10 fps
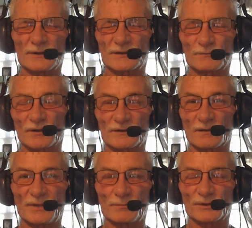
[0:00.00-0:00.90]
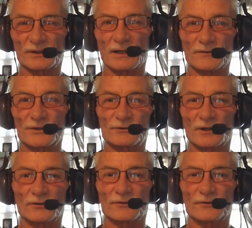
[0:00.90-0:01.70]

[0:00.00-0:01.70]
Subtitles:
this is where some people are going to have a struggle.